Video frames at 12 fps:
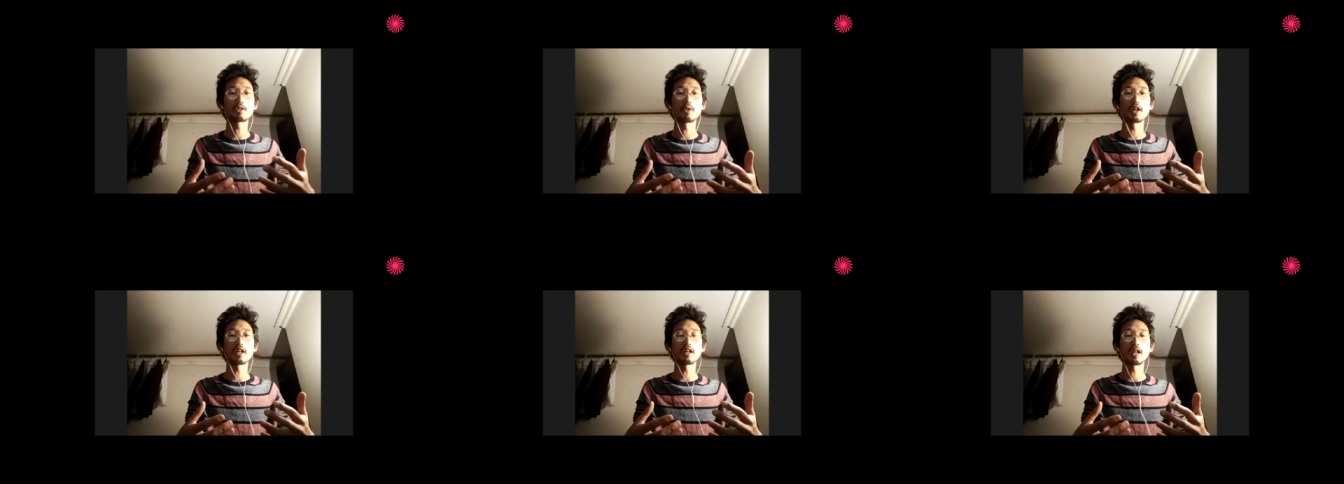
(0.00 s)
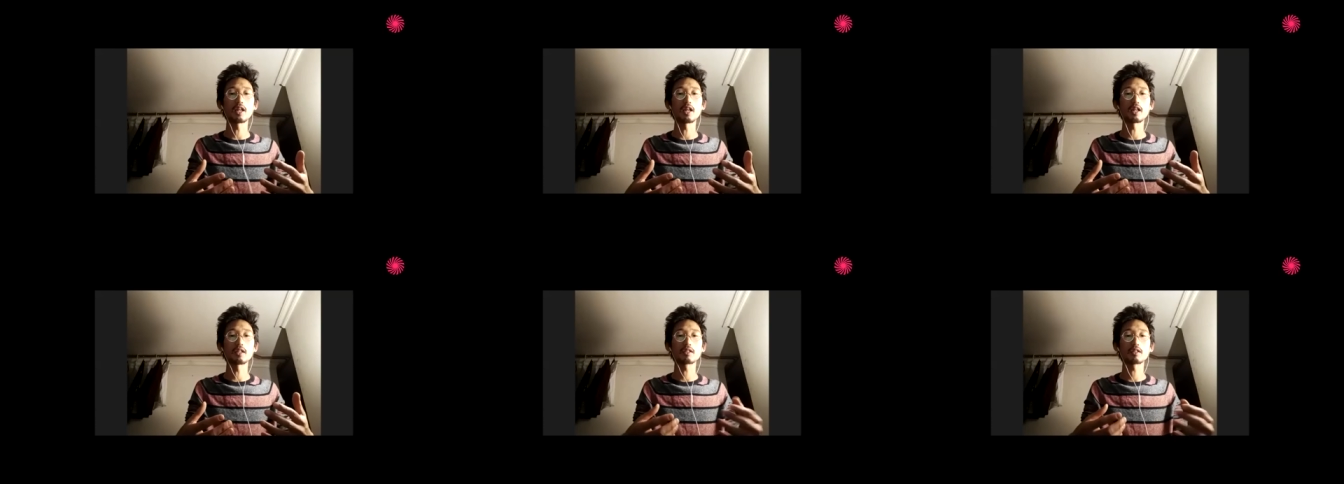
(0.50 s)
And I,
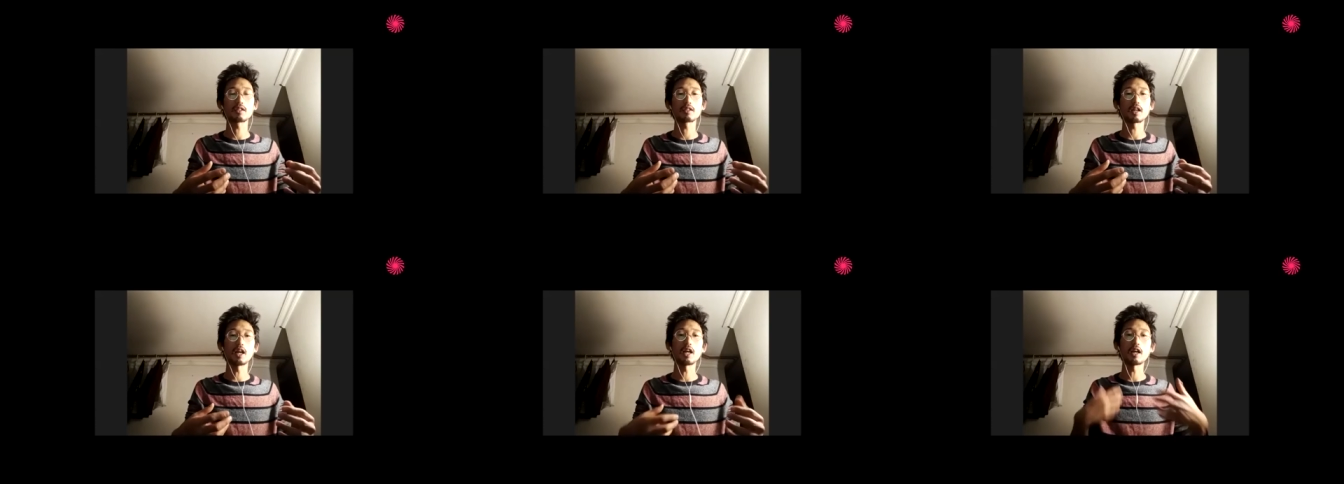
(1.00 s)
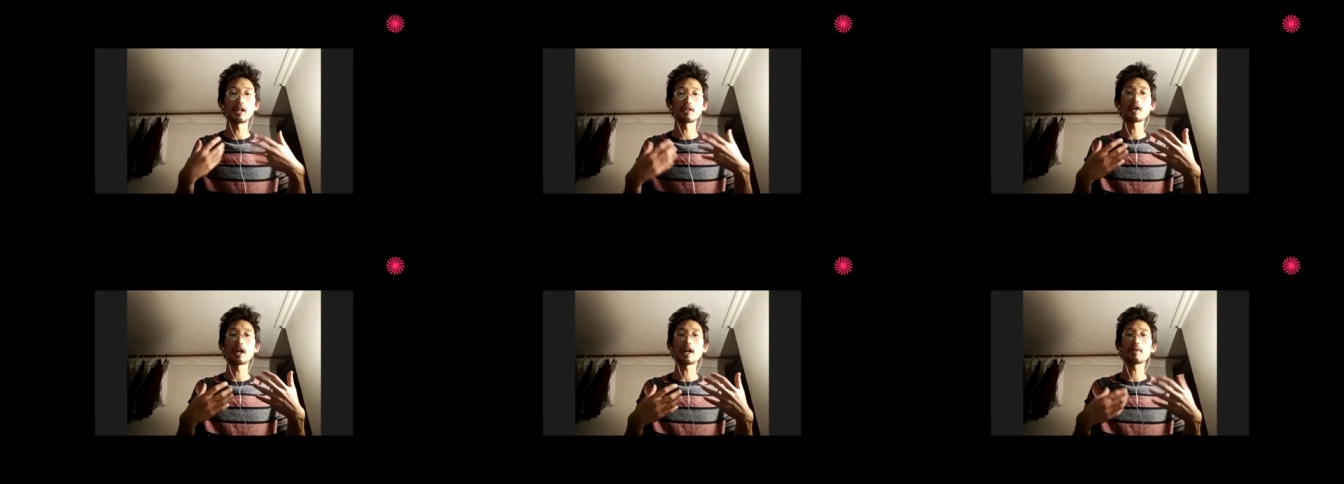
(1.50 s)
I, I don't know. I
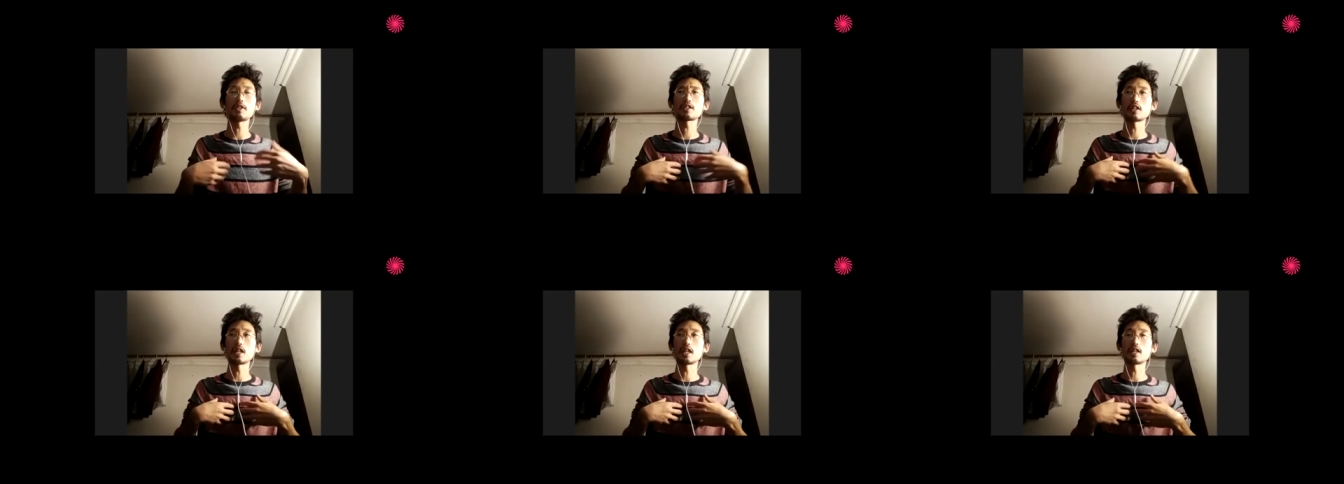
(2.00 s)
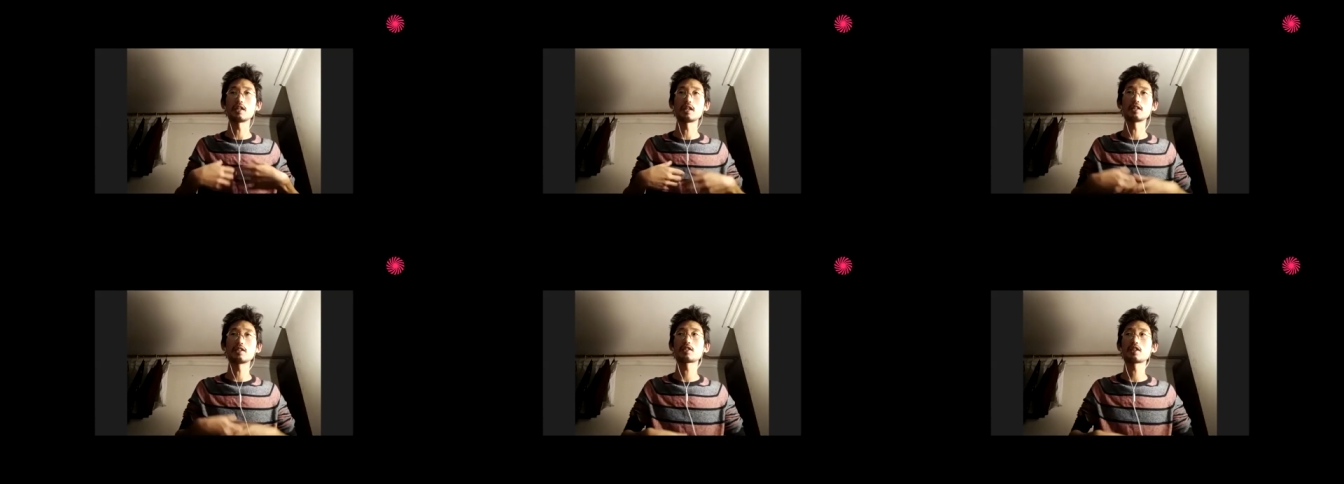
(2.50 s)
have this
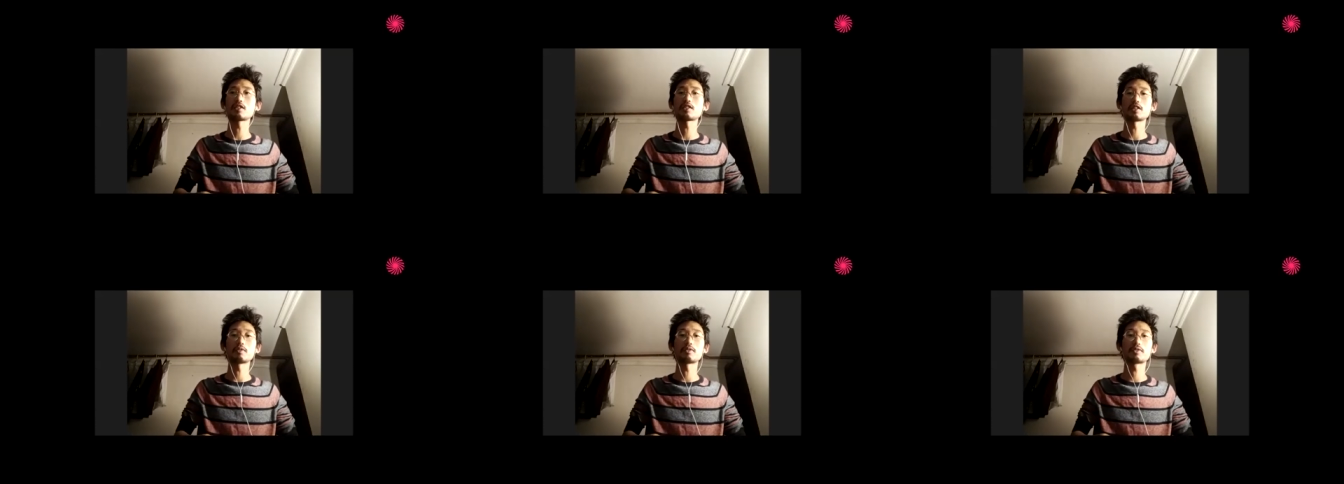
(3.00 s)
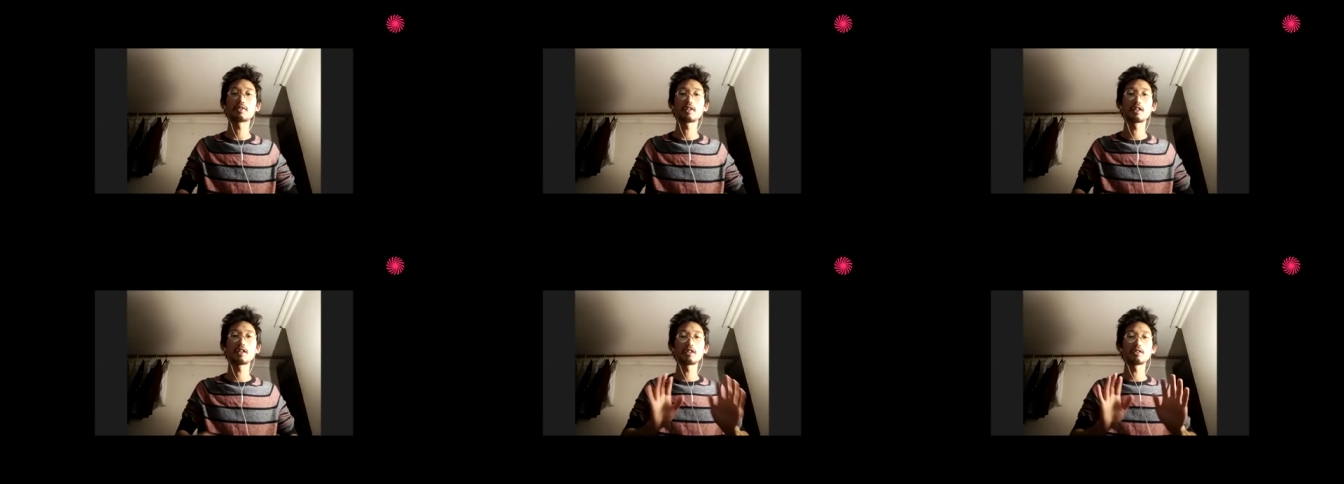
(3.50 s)
instinctive
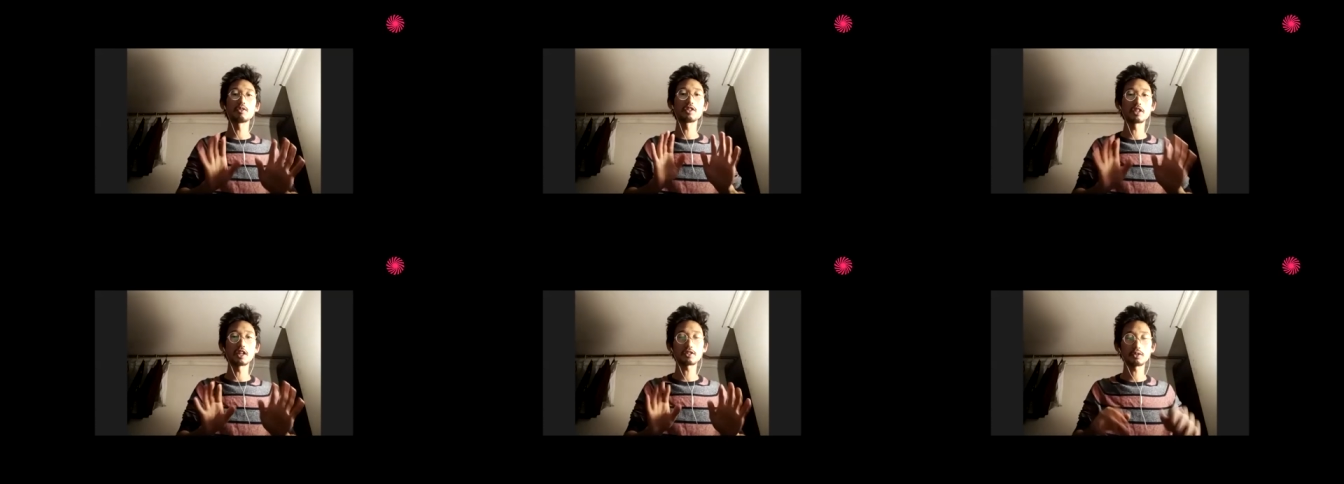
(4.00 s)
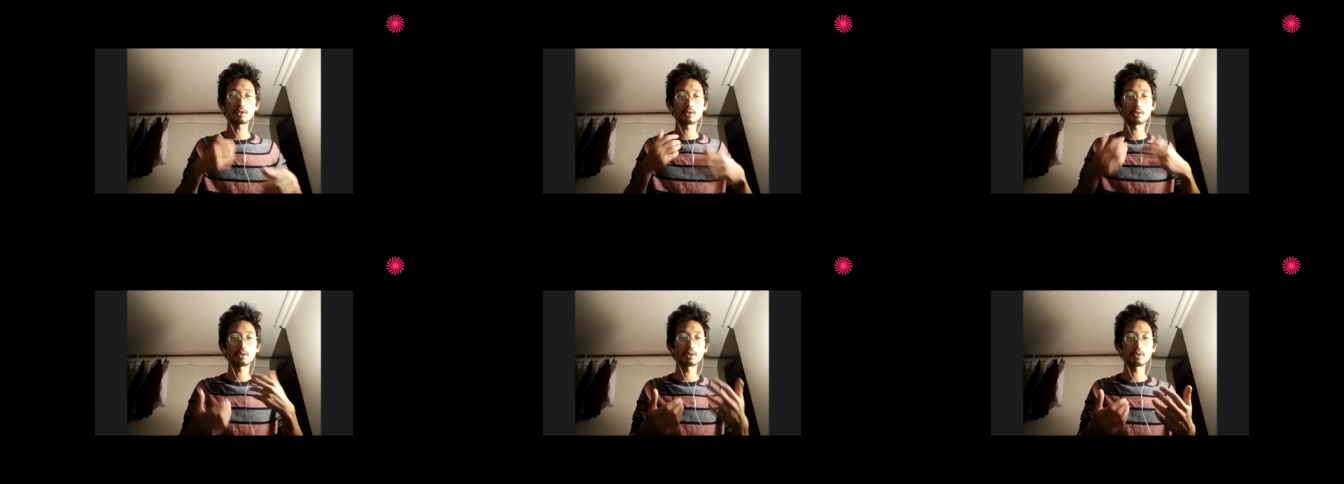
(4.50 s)
rejection
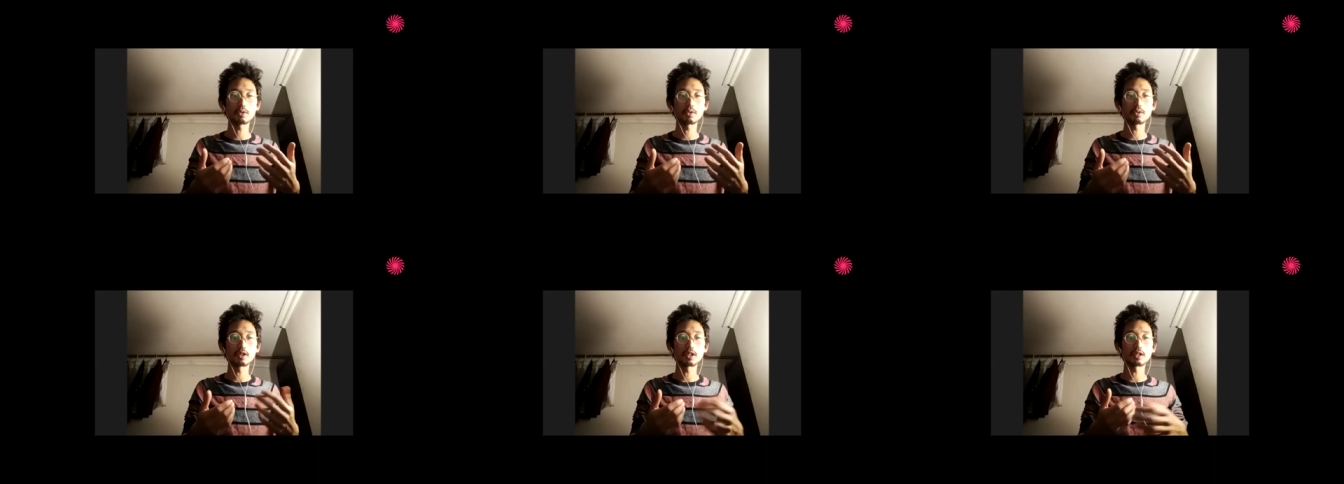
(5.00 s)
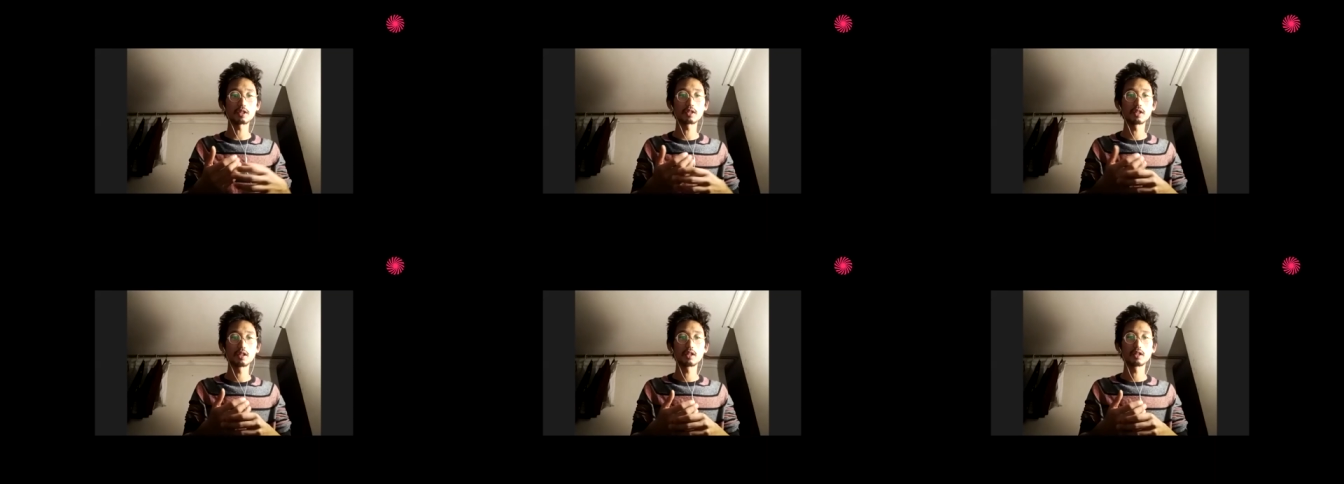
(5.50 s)
to this
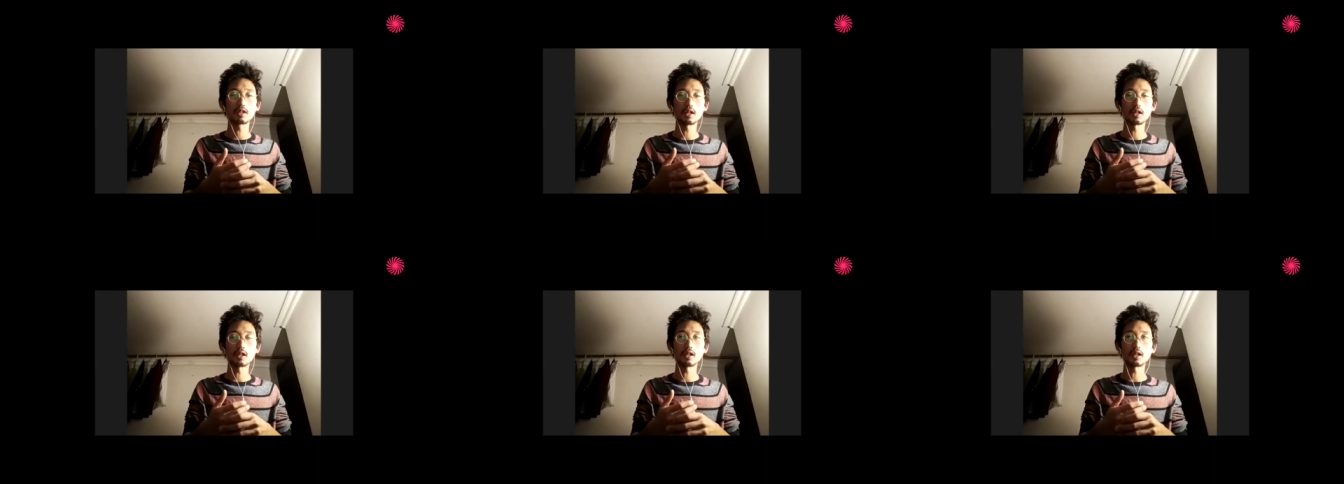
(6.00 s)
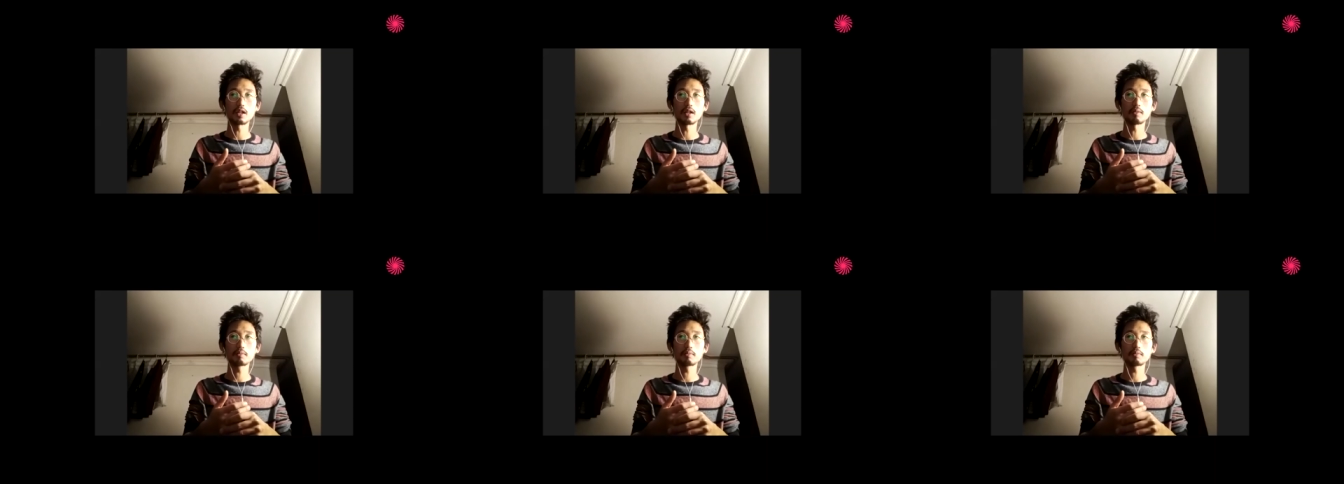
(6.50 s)
uh,